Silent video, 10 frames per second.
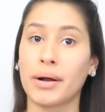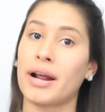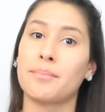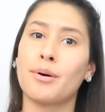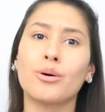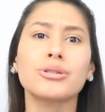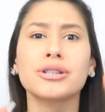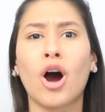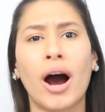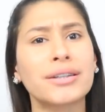and I
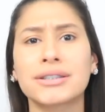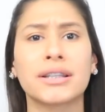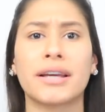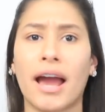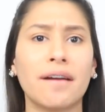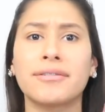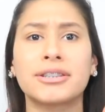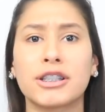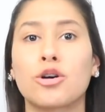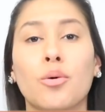post constantly every
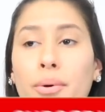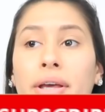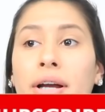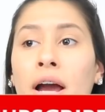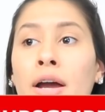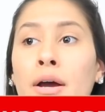single week.